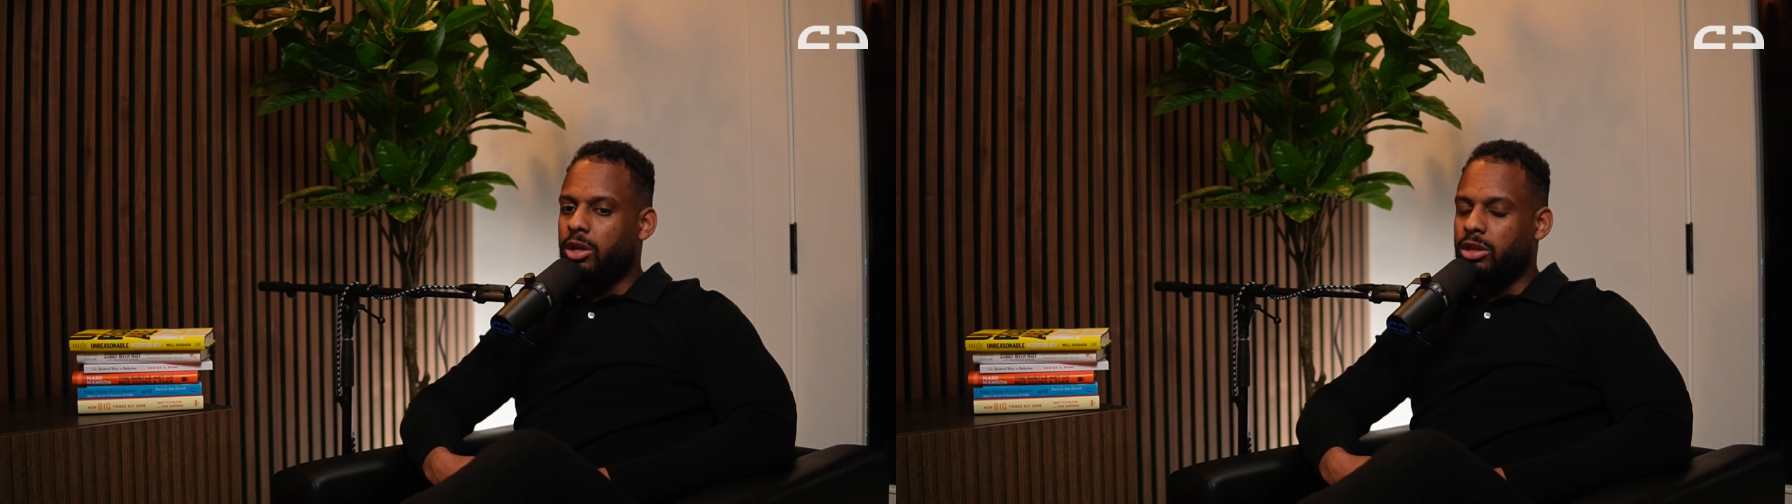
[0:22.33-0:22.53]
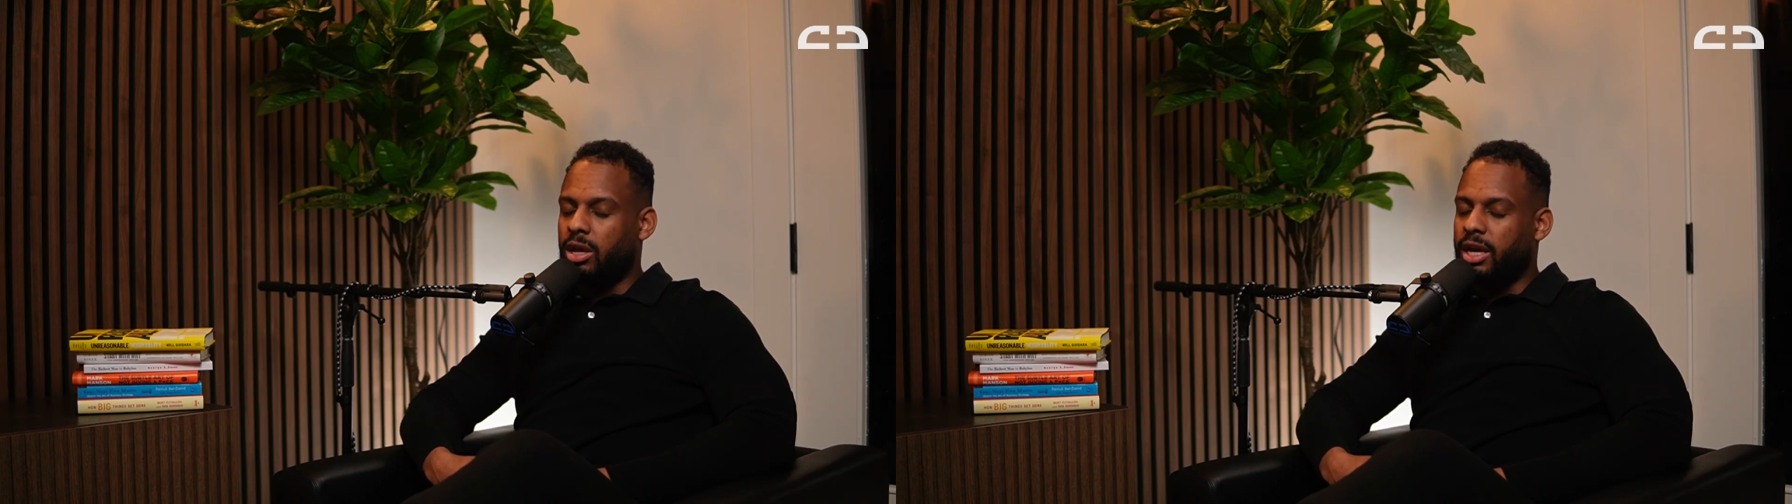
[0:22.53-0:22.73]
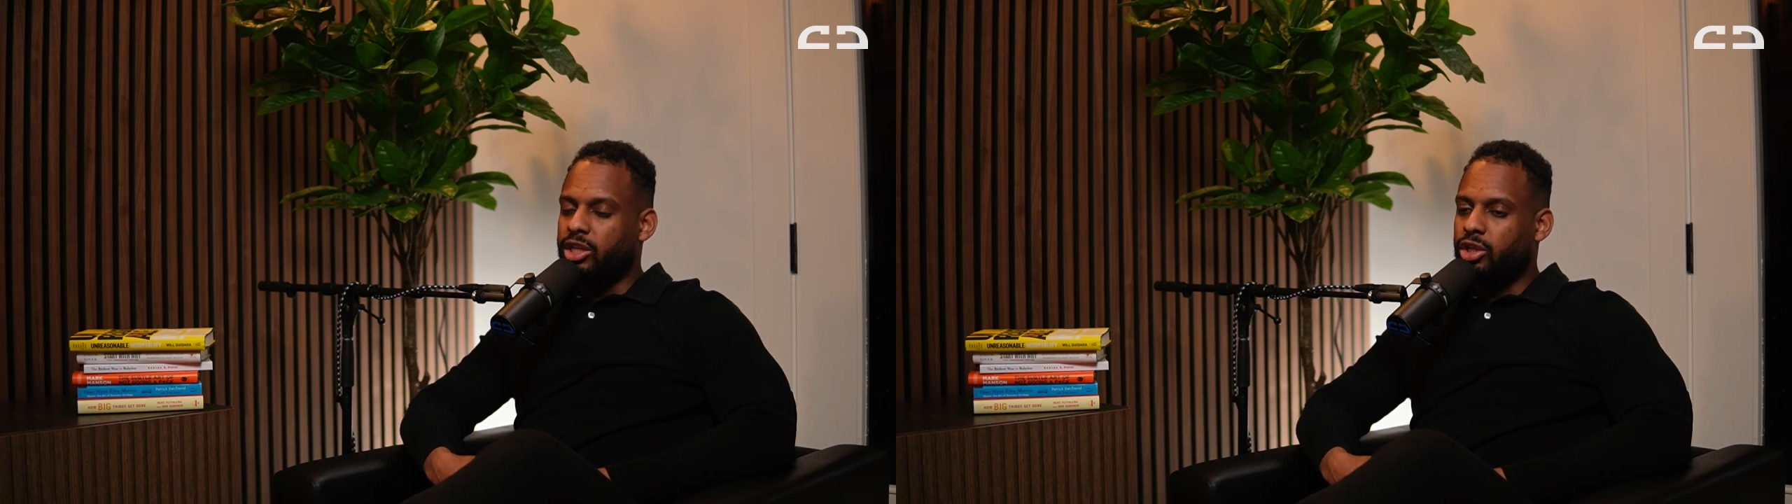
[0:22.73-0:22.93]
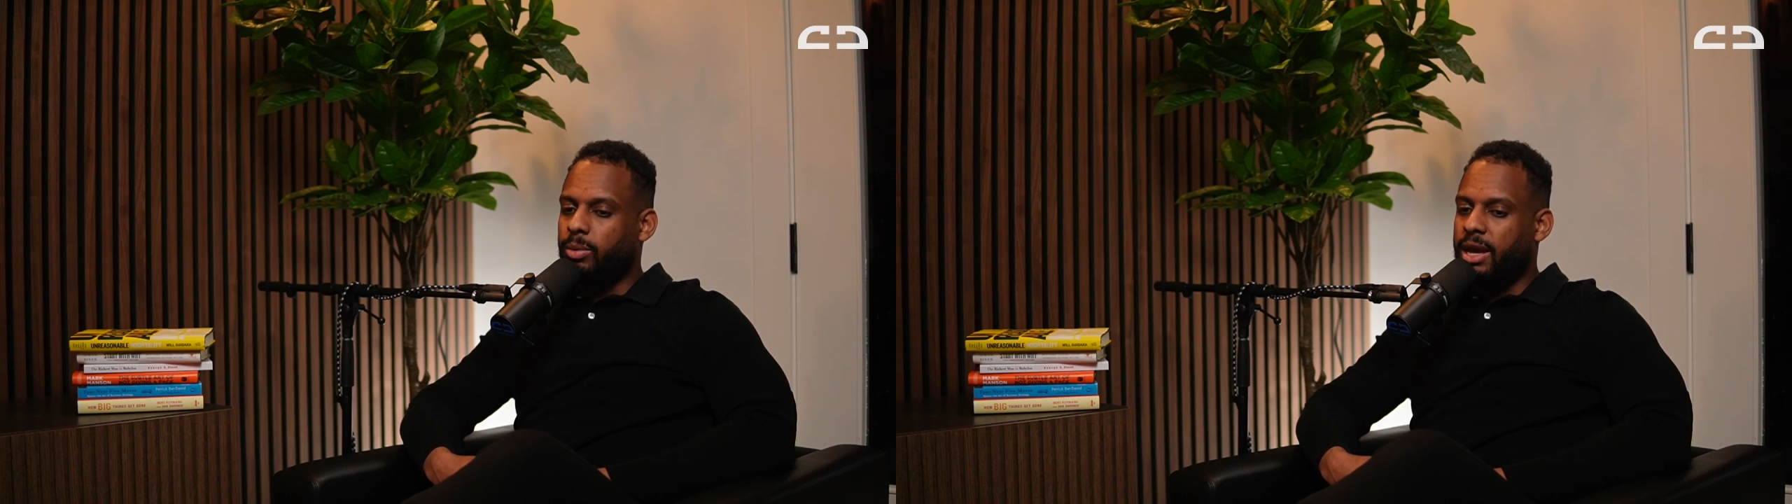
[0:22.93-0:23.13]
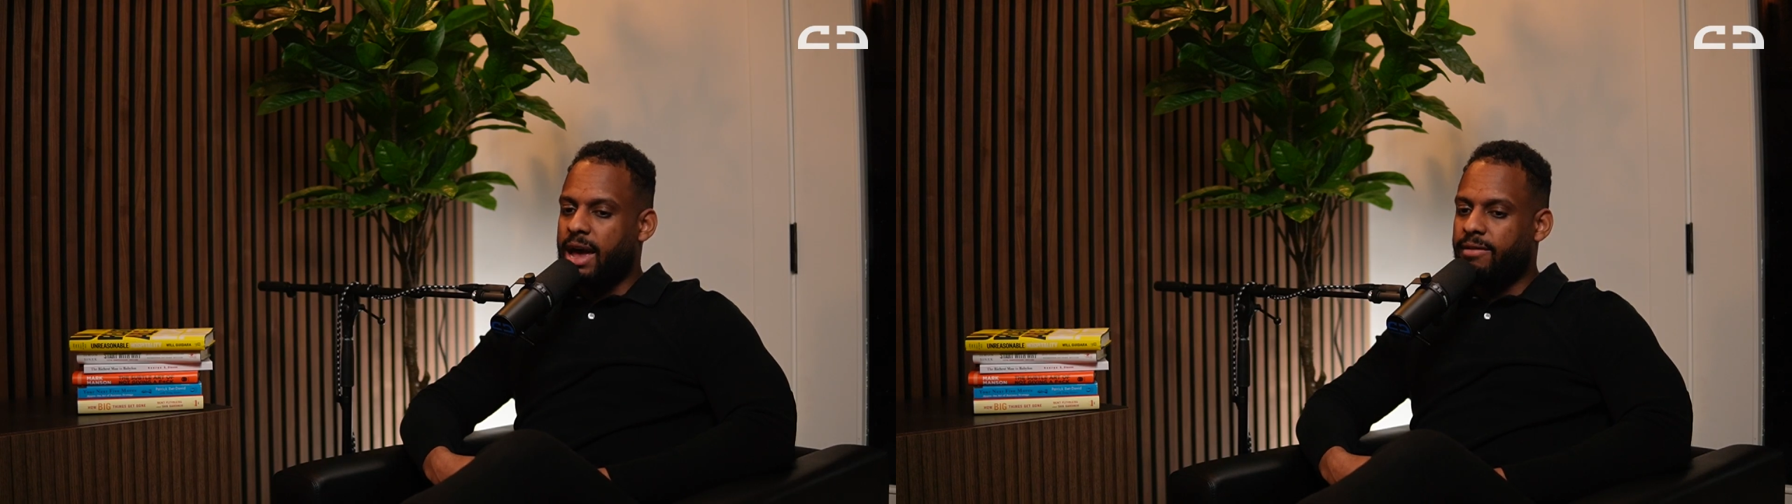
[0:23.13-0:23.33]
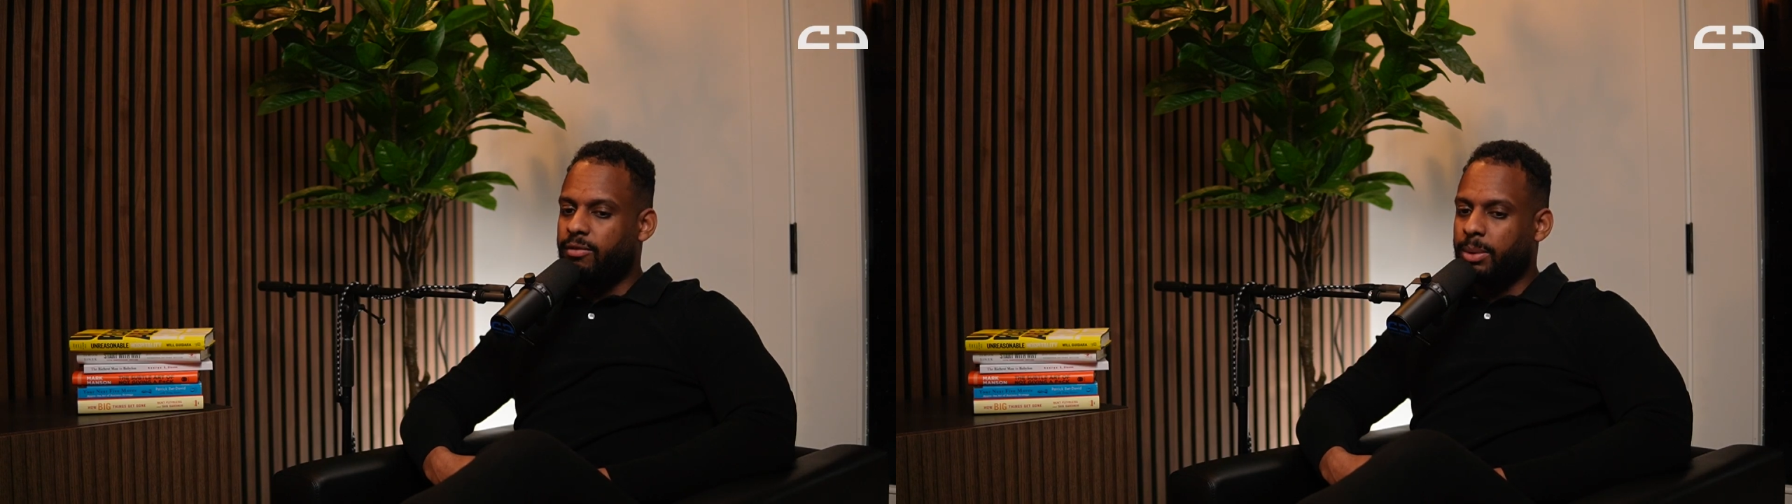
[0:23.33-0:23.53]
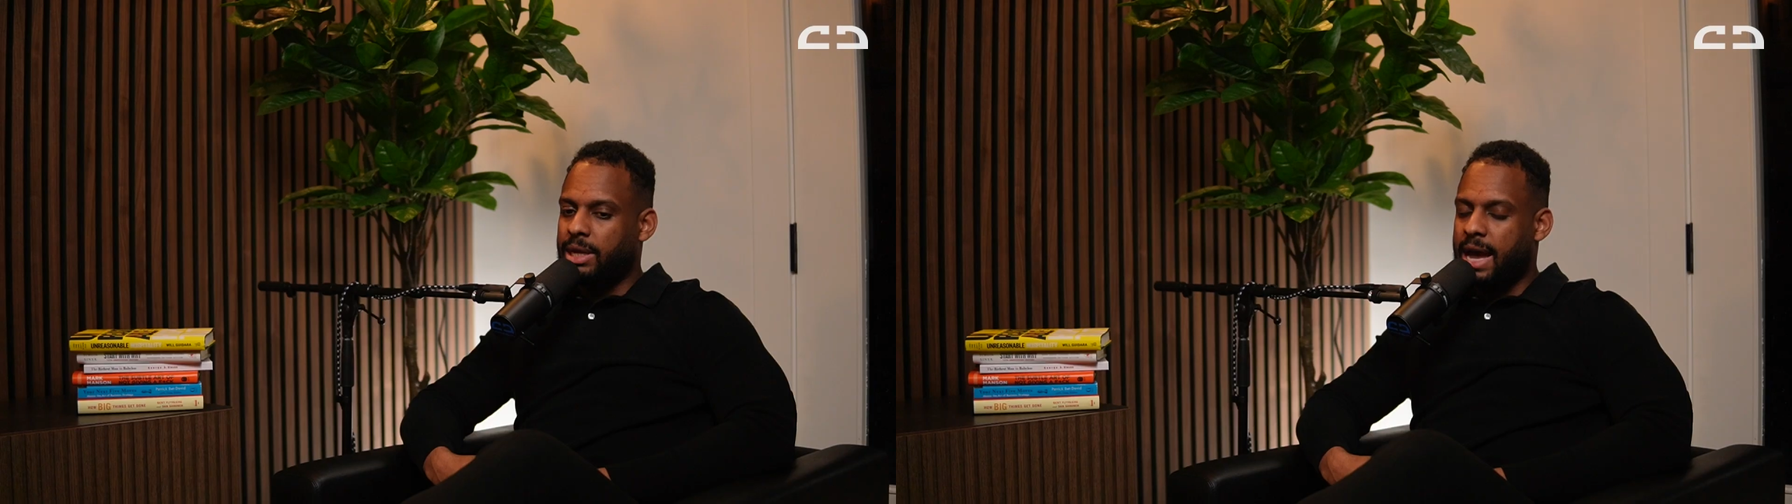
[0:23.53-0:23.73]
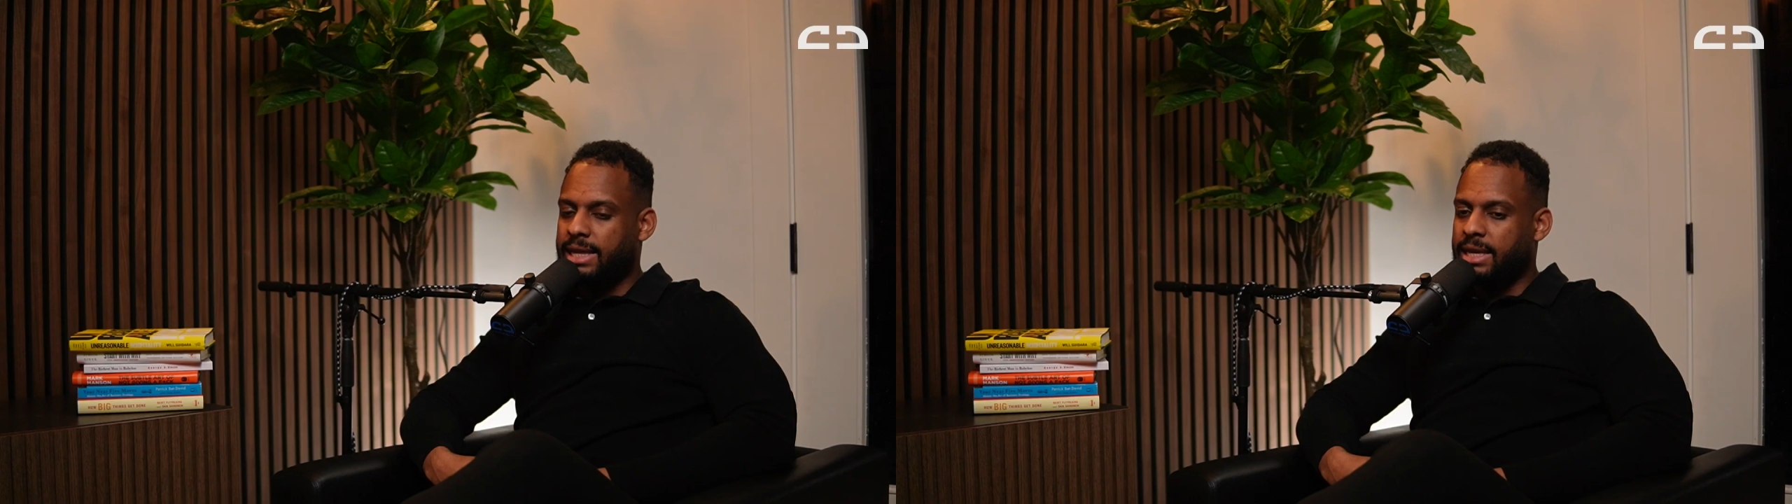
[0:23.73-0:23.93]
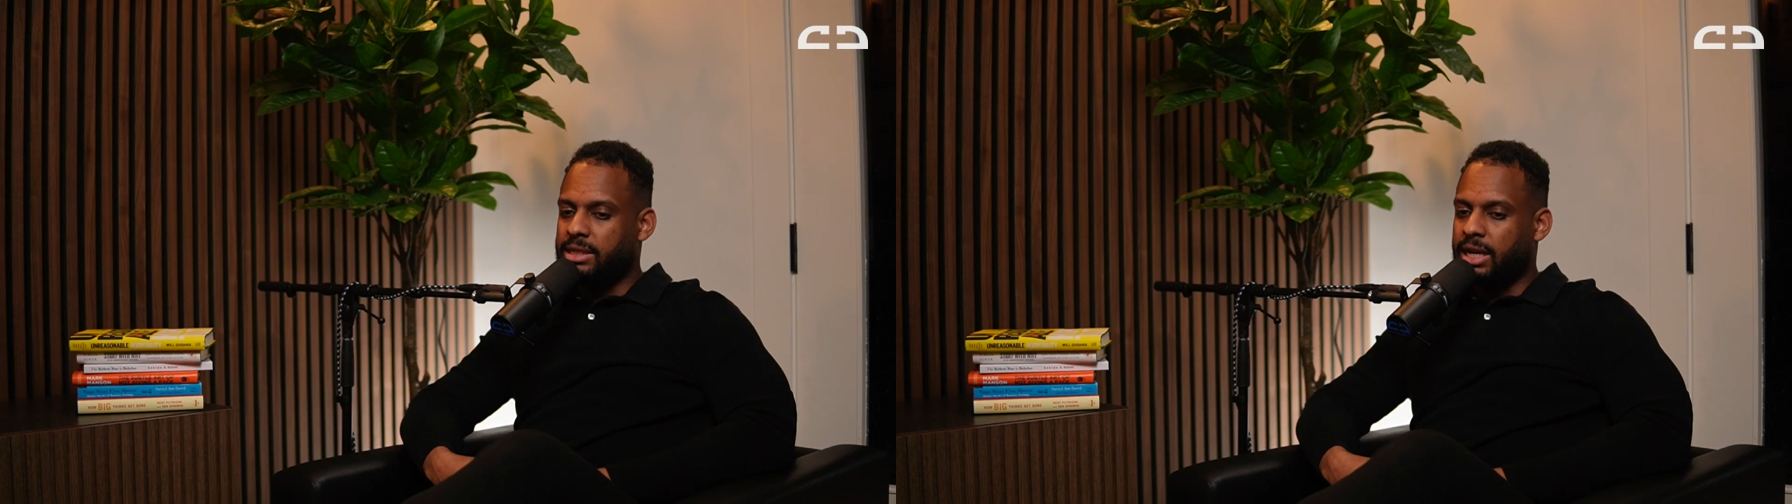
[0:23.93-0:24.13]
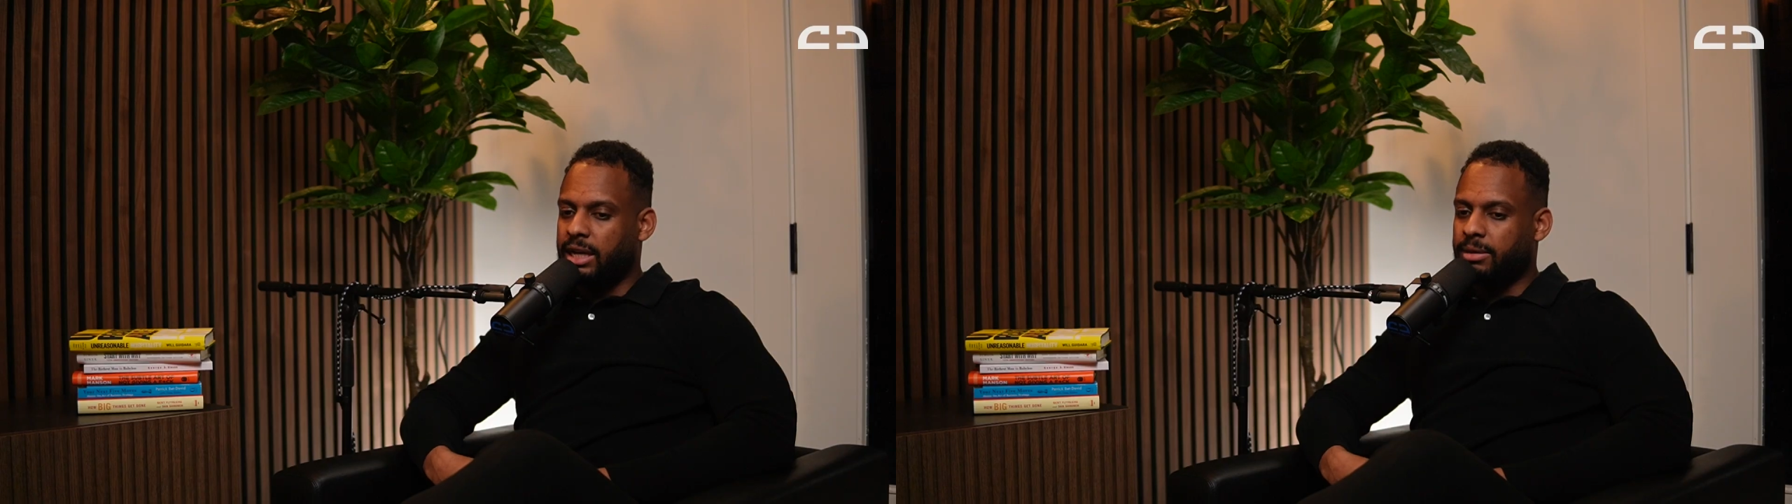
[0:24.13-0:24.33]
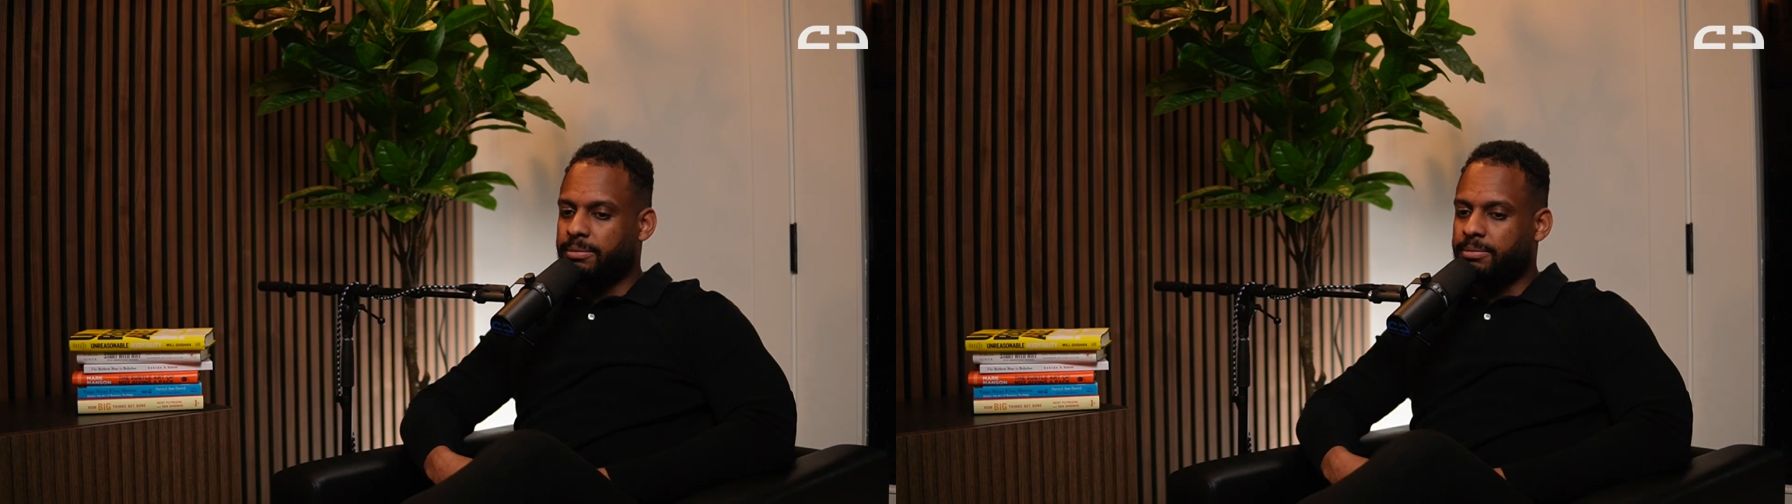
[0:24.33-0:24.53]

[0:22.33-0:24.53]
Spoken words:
the issue we have with that is that